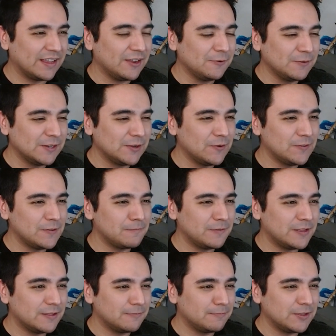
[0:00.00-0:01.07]
I don't want to go
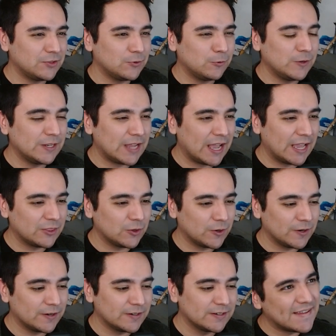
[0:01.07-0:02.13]
in between
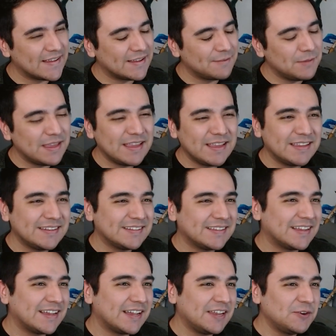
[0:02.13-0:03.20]
either. Man,
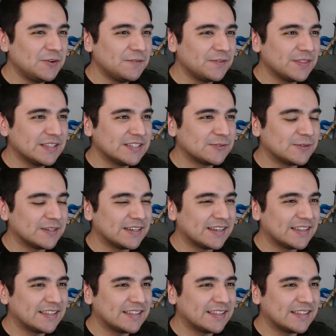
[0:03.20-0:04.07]
I don't know for this one.